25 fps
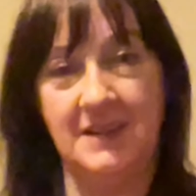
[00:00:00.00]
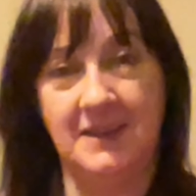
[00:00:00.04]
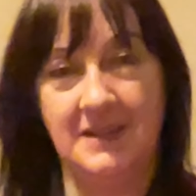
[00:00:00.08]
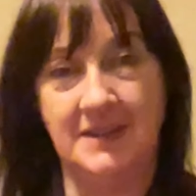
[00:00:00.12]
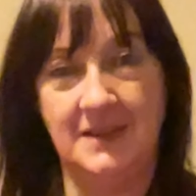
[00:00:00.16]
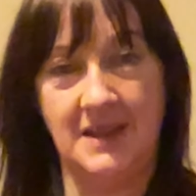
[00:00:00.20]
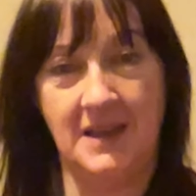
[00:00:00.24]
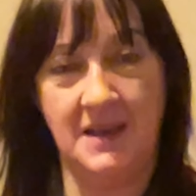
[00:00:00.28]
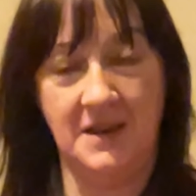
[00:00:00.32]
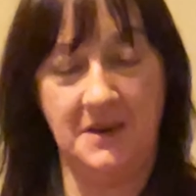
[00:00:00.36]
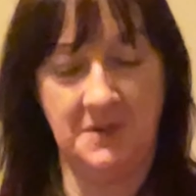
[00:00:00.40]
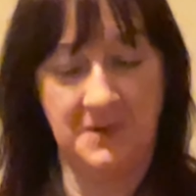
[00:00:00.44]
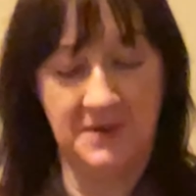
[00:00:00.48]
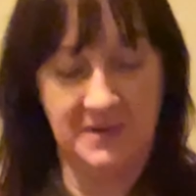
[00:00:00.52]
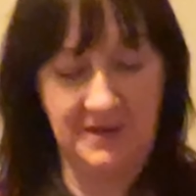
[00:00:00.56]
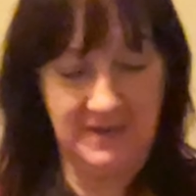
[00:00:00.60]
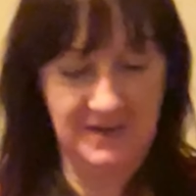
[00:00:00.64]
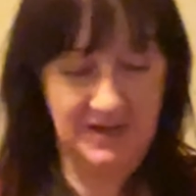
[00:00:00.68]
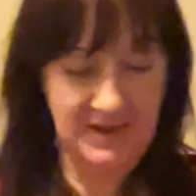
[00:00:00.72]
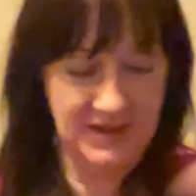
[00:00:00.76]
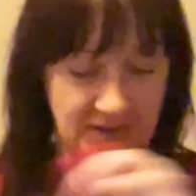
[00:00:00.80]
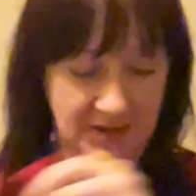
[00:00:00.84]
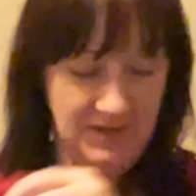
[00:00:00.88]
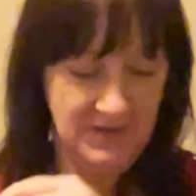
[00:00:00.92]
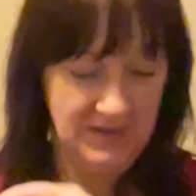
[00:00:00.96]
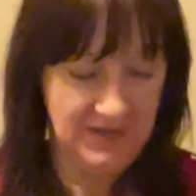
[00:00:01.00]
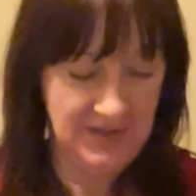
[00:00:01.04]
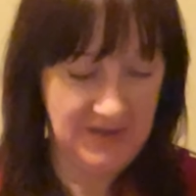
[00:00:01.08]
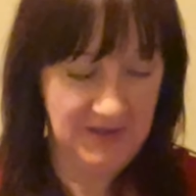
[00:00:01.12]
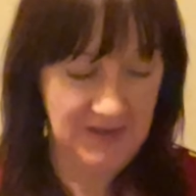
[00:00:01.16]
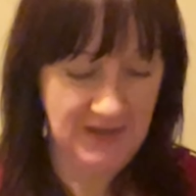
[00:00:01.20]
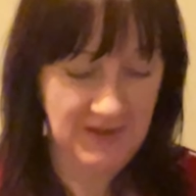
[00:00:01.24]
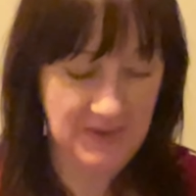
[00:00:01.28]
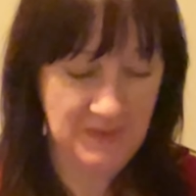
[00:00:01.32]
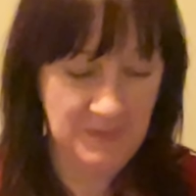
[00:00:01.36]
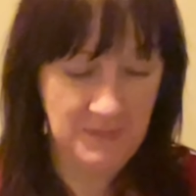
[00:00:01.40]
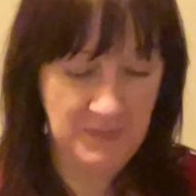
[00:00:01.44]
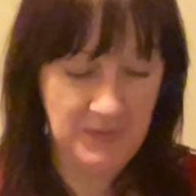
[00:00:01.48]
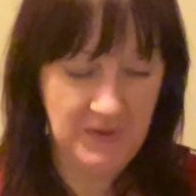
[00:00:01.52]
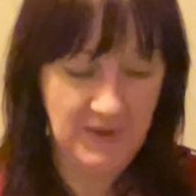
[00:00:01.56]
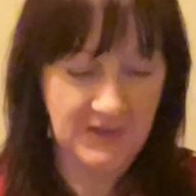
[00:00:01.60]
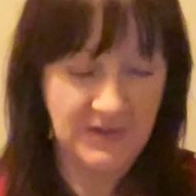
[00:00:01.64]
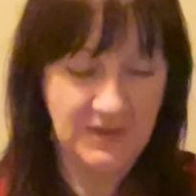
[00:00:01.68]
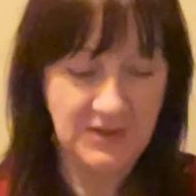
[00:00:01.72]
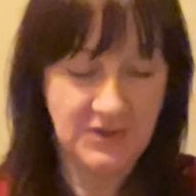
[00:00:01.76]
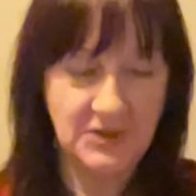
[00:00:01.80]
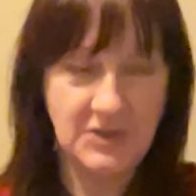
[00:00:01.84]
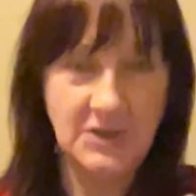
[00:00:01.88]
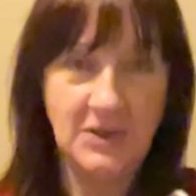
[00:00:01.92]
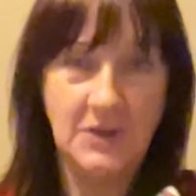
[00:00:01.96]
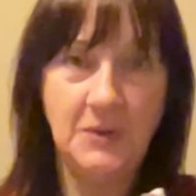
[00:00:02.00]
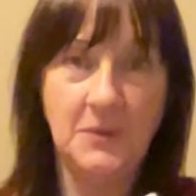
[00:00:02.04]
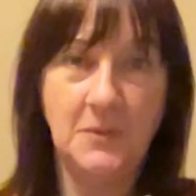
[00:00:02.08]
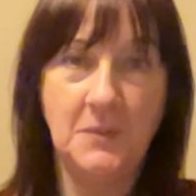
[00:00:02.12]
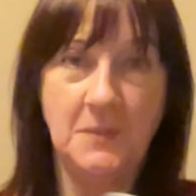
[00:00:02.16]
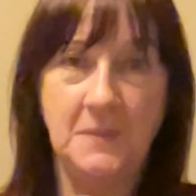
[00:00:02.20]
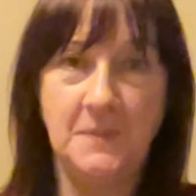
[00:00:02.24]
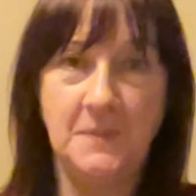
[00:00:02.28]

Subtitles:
So I can combine the 2